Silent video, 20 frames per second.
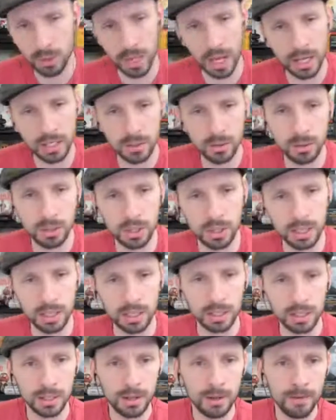I do
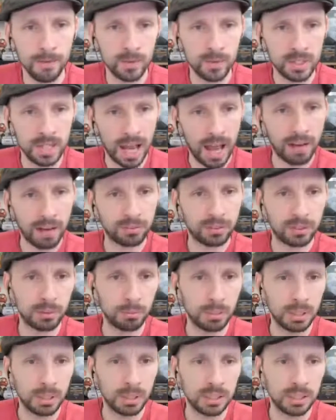think to have
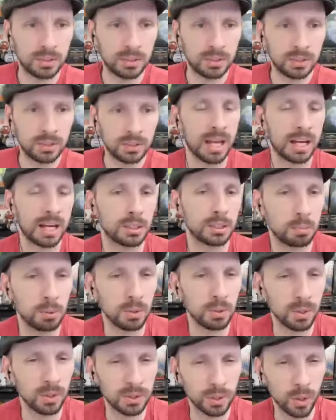somebody see that
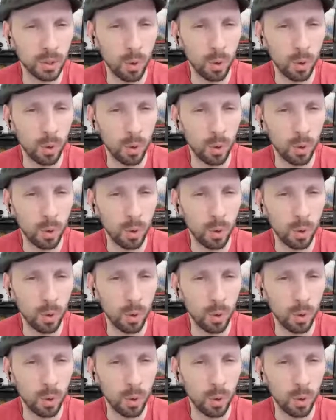experience and go,